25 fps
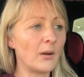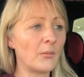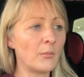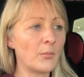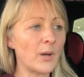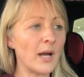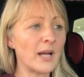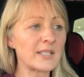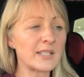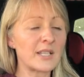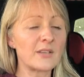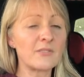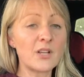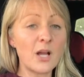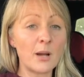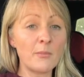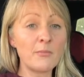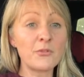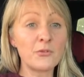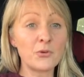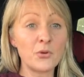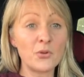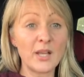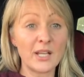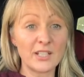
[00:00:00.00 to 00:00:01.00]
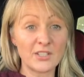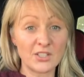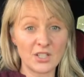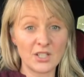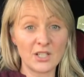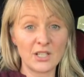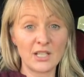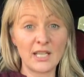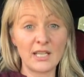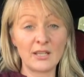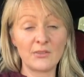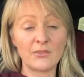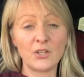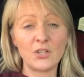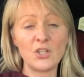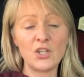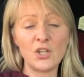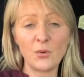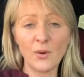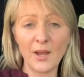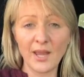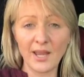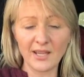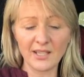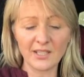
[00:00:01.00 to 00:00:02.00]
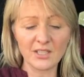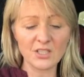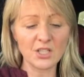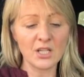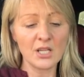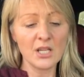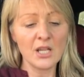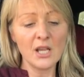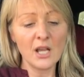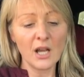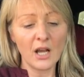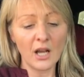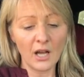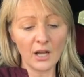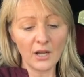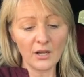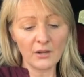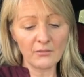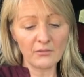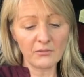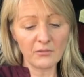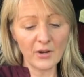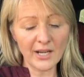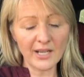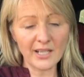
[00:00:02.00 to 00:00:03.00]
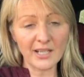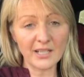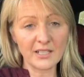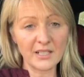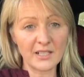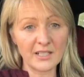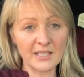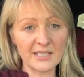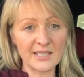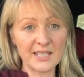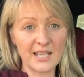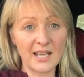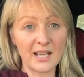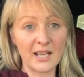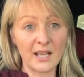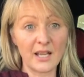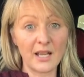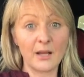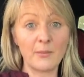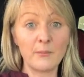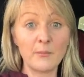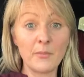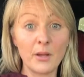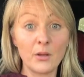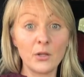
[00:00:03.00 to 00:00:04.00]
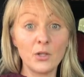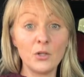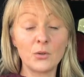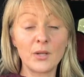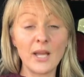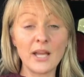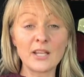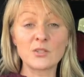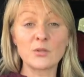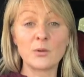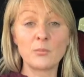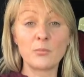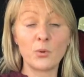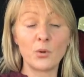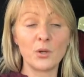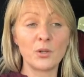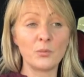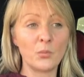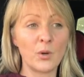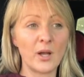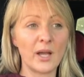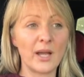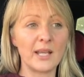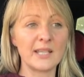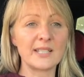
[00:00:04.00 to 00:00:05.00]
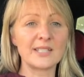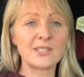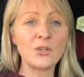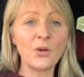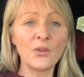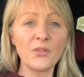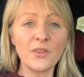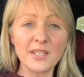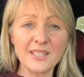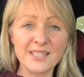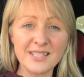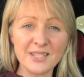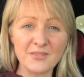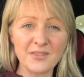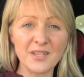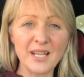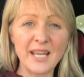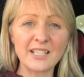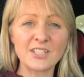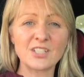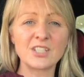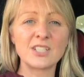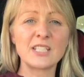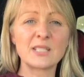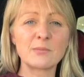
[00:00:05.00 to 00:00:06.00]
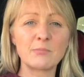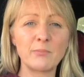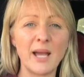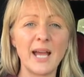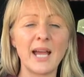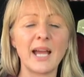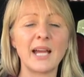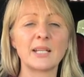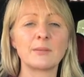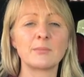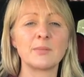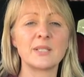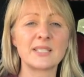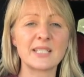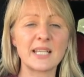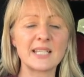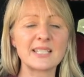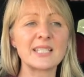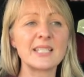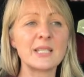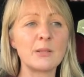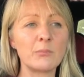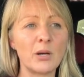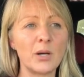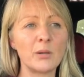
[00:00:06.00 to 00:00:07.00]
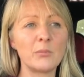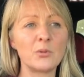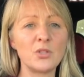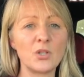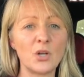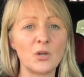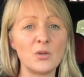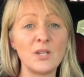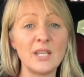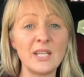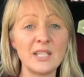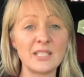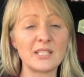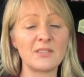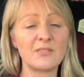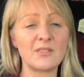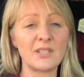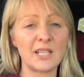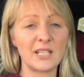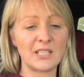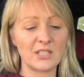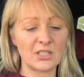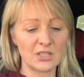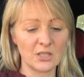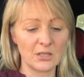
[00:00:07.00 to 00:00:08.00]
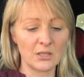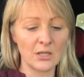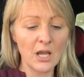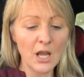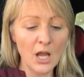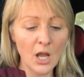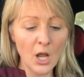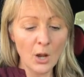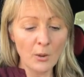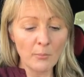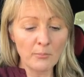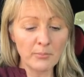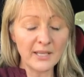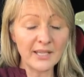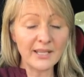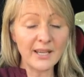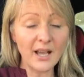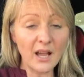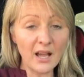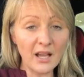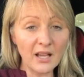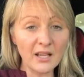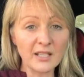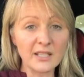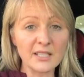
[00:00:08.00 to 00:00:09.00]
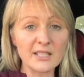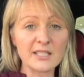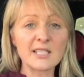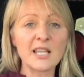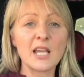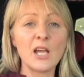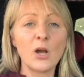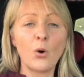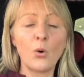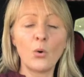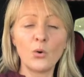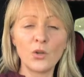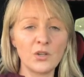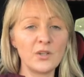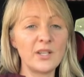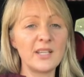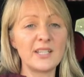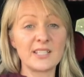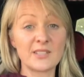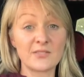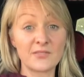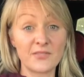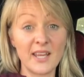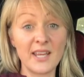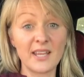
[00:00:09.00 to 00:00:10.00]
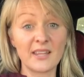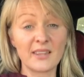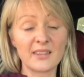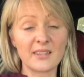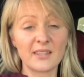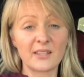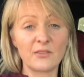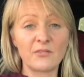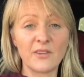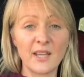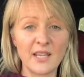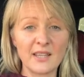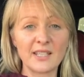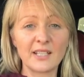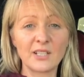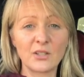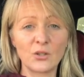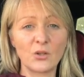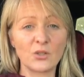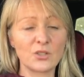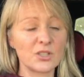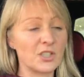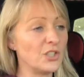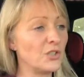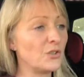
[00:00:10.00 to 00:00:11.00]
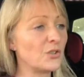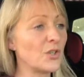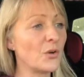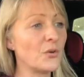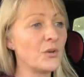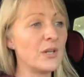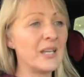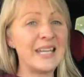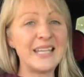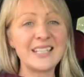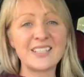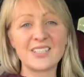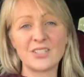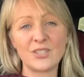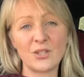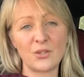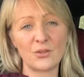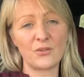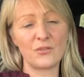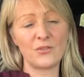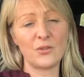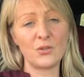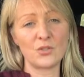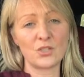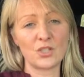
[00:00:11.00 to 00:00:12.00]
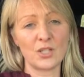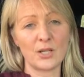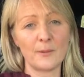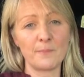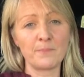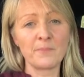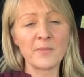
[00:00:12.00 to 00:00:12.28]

as I've come through that journey in the New Age, I've recognized that you get to a point where it's not that divination is bad, but it says in the Bible you don't need divination because all you need is faith. faith in God. You don't need to know the future.